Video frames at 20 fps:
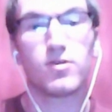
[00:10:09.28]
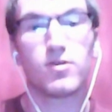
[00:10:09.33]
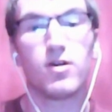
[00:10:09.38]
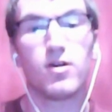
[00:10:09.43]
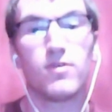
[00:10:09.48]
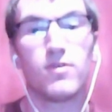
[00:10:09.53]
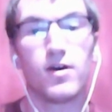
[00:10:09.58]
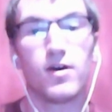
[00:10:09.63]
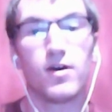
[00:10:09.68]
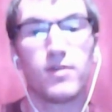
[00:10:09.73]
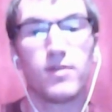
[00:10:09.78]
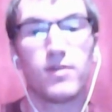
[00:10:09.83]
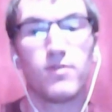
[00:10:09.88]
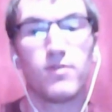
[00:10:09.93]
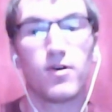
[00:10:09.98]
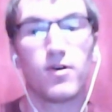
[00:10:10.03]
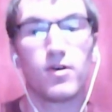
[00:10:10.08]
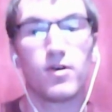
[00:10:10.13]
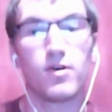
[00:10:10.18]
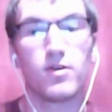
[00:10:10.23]
qualify
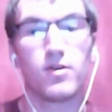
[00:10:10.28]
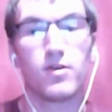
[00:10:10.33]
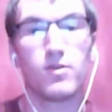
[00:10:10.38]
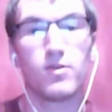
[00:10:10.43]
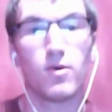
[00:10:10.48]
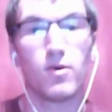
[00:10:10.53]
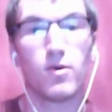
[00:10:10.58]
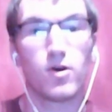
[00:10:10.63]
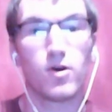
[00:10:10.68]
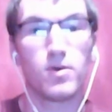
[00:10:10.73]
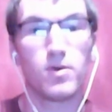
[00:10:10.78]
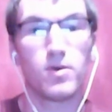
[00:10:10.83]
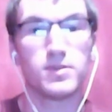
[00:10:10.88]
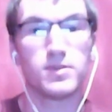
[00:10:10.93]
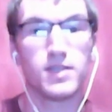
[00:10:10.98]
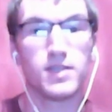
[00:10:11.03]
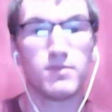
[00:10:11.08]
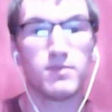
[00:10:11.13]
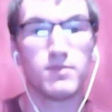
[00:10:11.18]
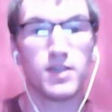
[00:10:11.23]
for the World Cup in
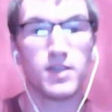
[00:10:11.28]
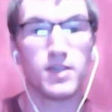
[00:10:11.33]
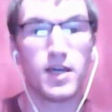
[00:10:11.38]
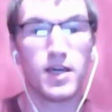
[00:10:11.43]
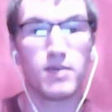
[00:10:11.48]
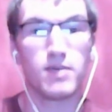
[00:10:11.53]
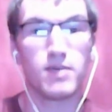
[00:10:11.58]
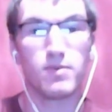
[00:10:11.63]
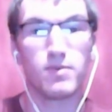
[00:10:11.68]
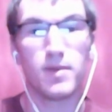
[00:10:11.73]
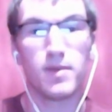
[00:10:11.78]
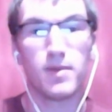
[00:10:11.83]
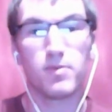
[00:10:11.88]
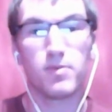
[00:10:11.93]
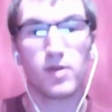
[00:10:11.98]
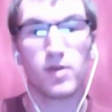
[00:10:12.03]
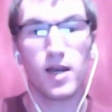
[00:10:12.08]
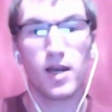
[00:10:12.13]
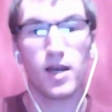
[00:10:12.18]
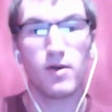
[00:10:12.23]
78. We bet
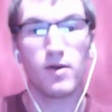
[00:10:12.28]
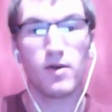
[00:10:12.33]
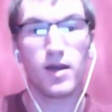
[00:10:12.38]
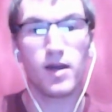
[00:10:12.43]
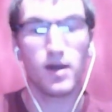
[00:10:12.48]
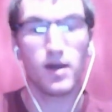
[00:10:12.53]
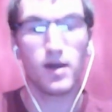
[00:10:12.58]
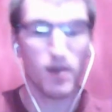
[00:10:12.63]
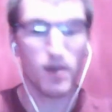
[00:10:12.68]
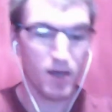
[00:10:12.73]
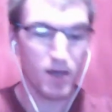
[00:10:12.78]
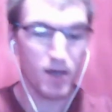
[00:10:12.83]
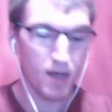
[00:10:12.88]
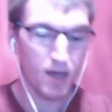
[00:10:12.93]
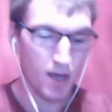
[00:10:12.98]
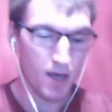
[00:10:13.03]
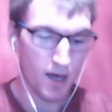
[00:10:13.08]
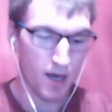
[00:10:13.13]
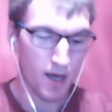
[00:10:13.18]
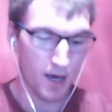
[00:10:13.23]
Bulgaria
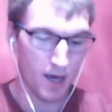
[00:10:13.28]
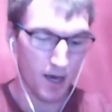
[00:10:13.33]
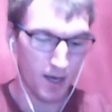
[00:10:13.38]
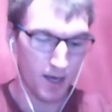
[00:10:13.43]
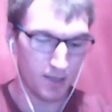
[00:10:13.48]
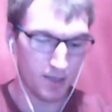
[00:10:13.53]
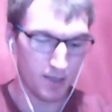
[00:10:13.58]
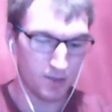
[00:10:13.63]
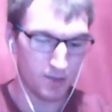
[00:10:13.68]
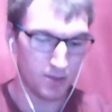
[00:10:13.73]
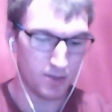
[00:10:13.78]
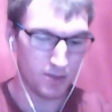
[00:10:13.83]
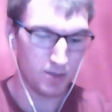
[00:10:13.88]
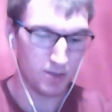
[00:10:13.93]
and